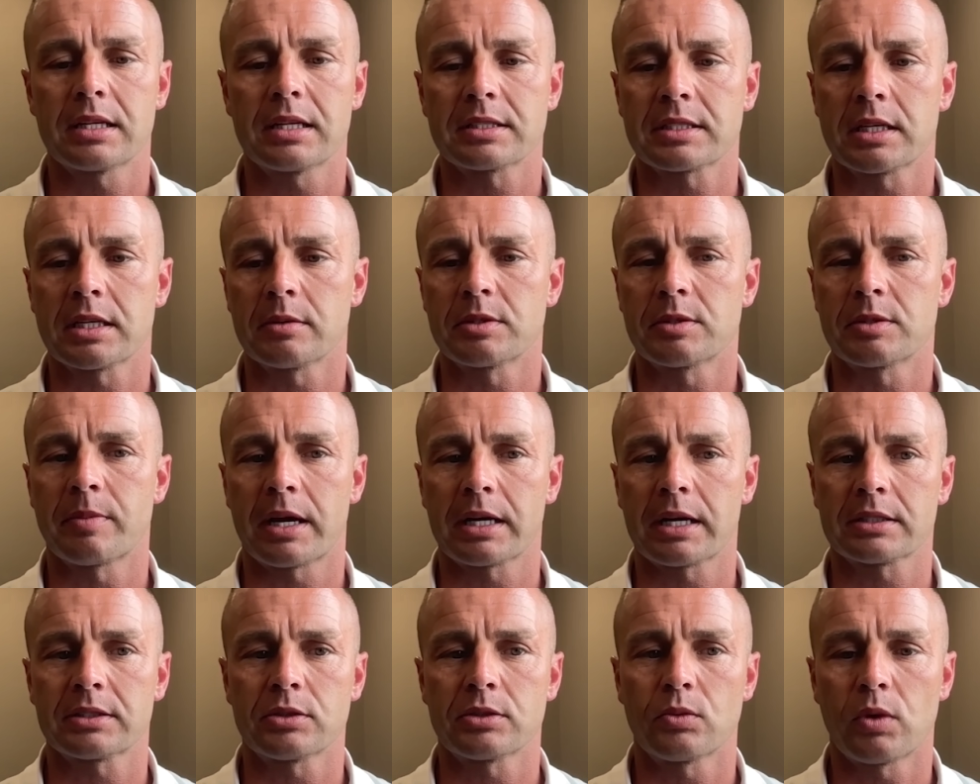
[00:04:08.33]
this comes
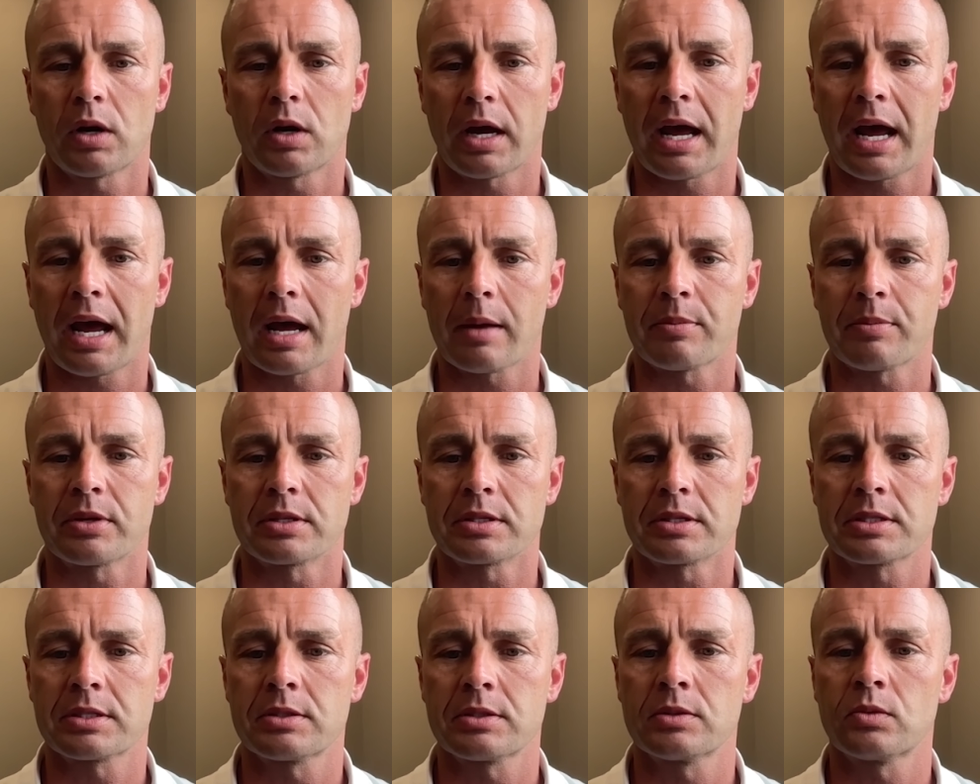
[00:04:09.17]
back to what
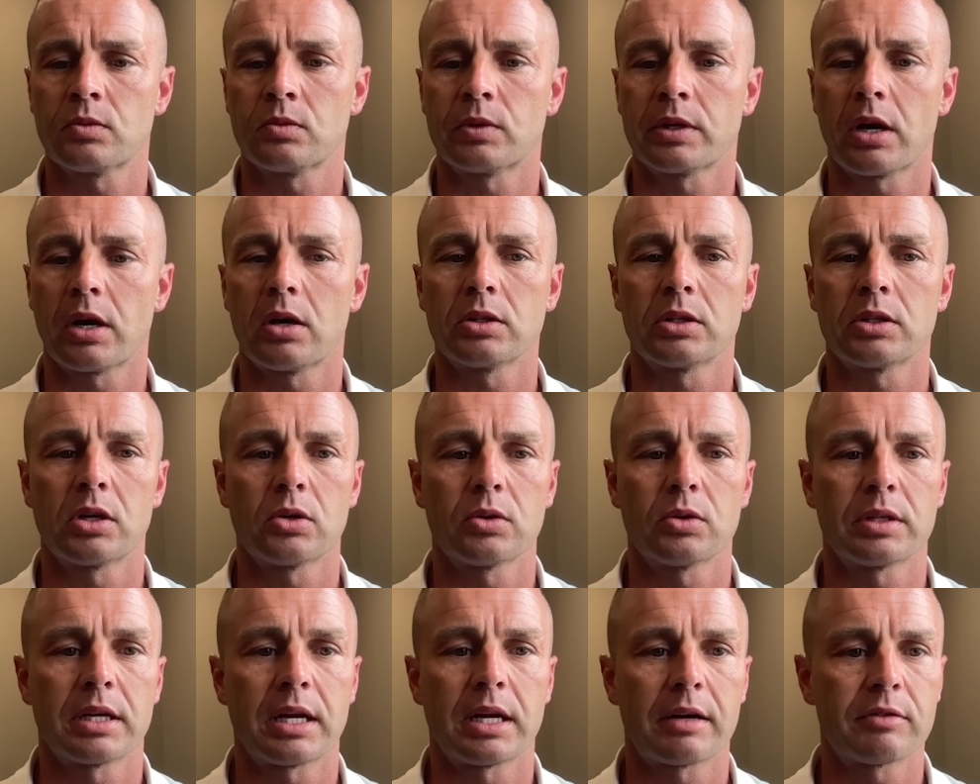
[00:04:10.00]
happens. We all
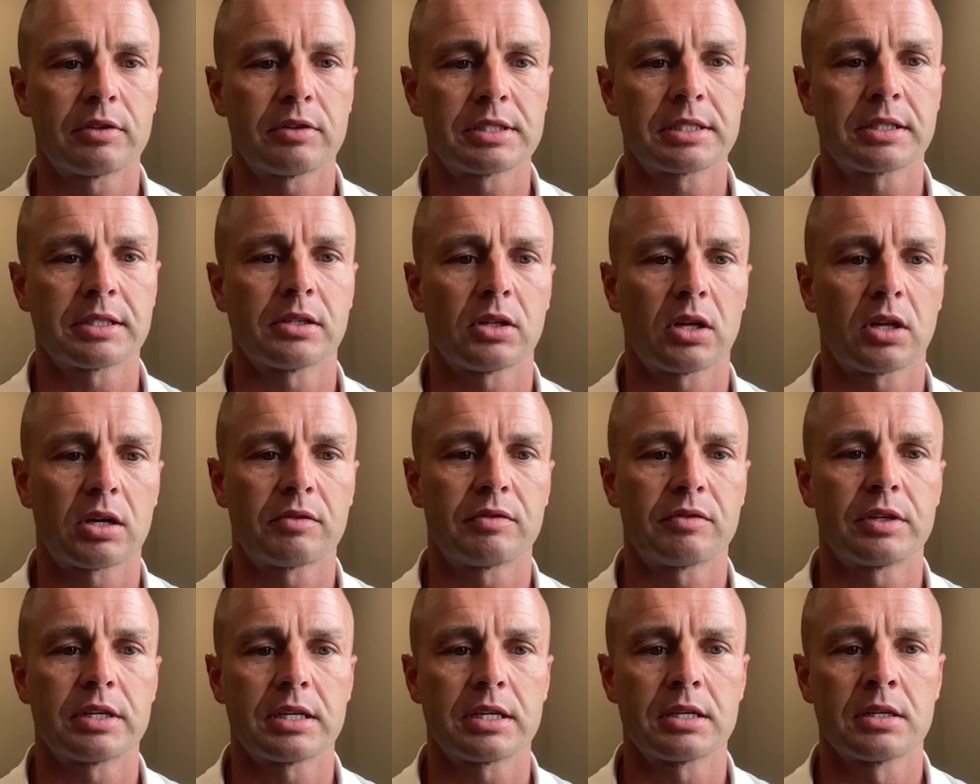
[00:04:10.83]
know that every single
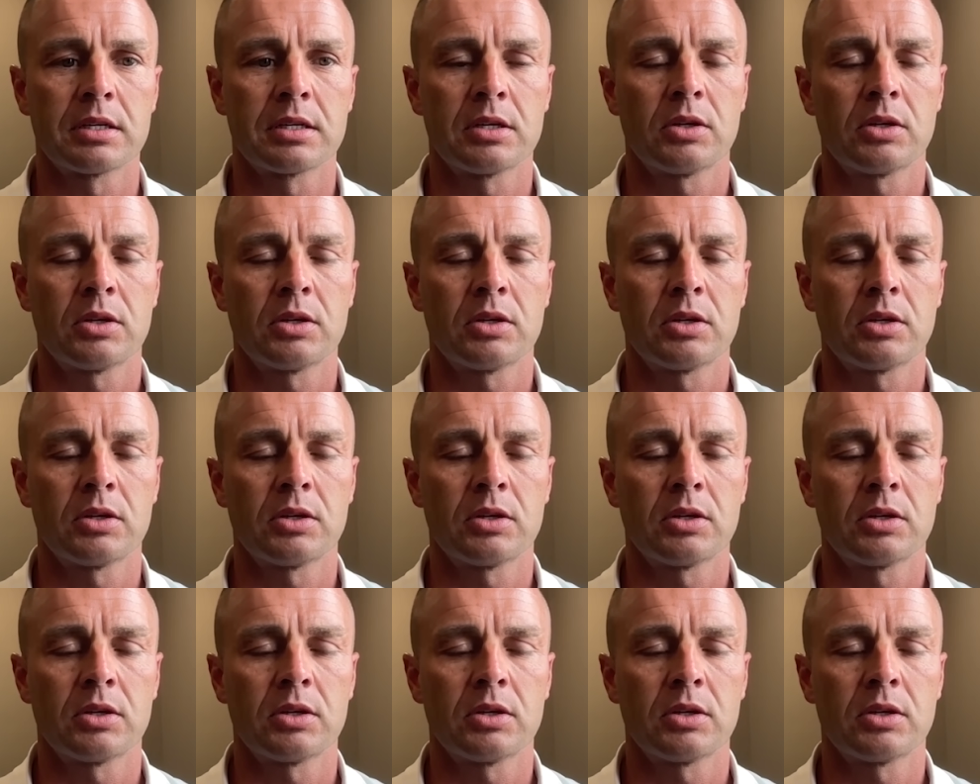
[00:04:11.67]
RV,